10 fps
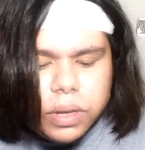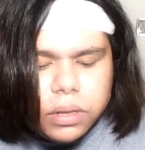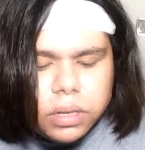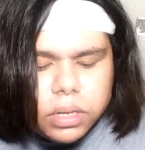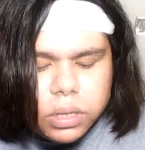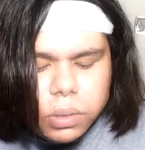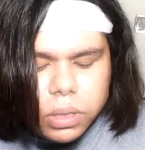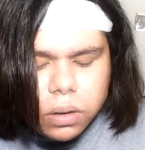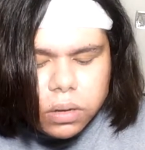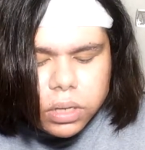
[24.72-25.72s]
this new
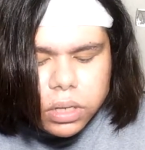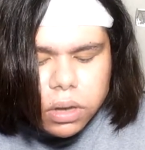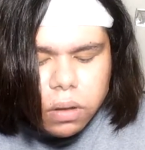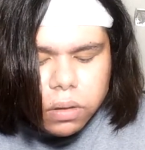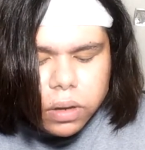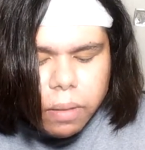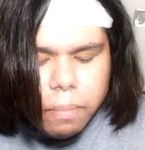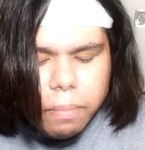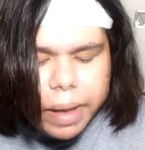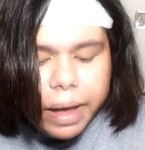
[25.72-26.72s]
song is called
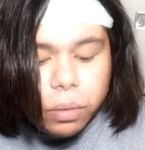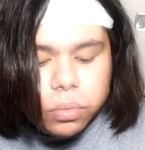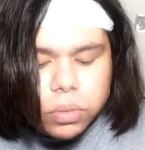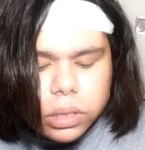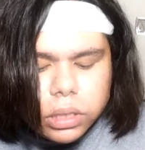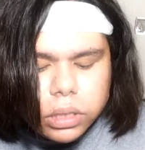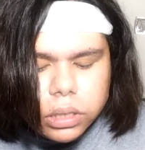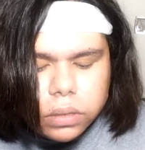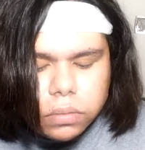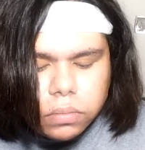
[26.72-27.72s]
Bounce.